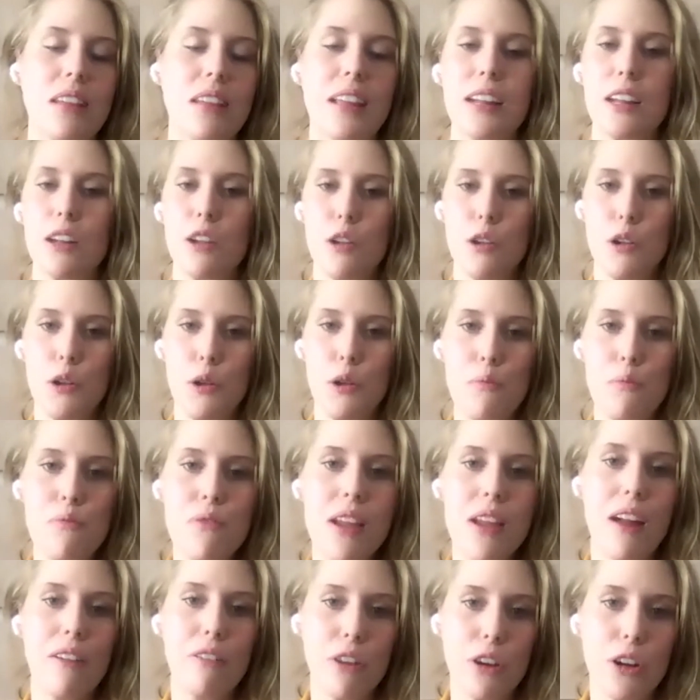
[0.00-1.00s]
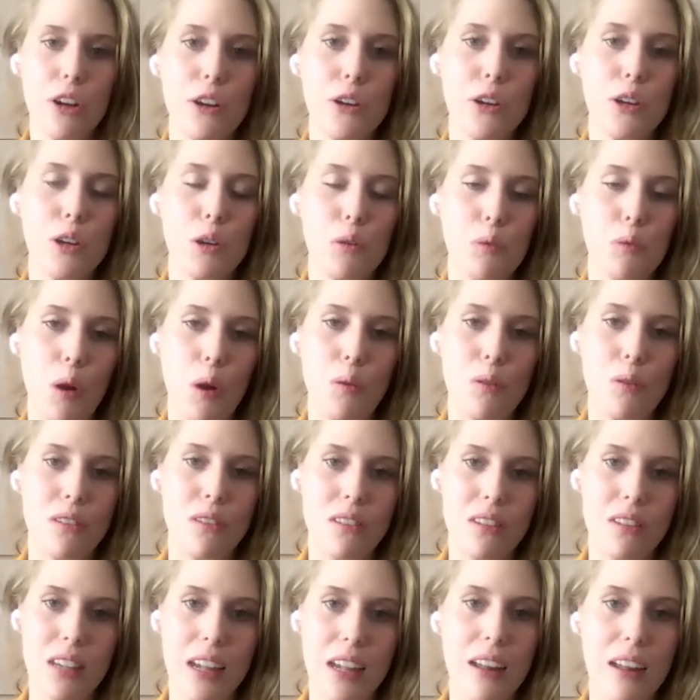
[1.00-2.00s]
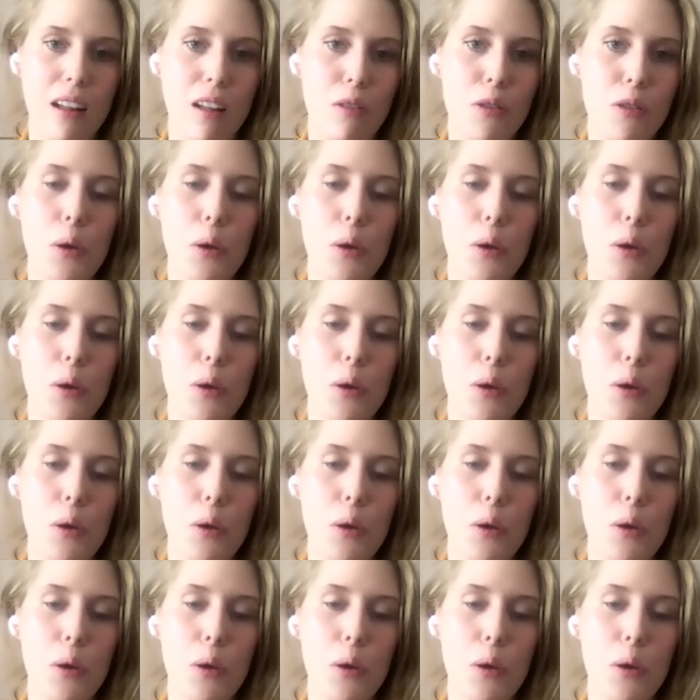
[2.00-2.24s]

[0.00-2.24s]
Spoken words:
like you're never going to grow and scale.